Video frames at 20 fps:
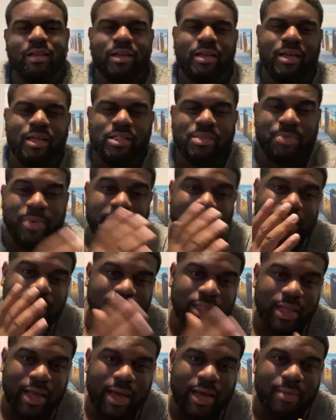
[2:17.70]
It's been
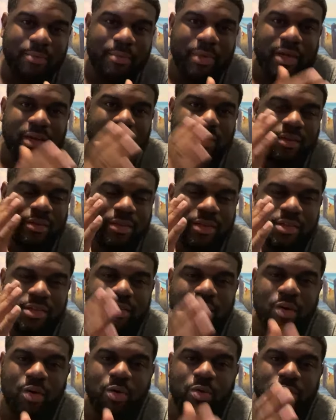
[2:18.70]
climbing this
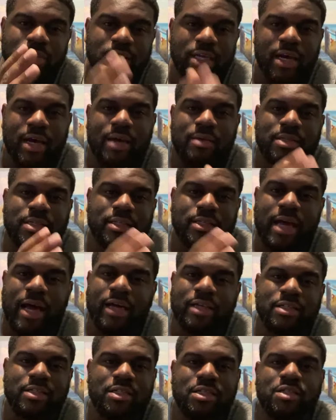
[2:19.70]
whole time.
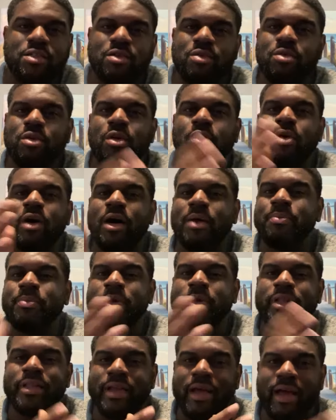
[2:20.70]
Stocks just don't go up
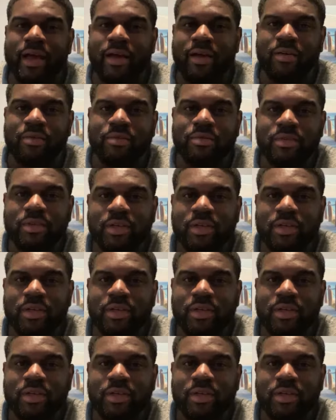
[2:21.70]
and down.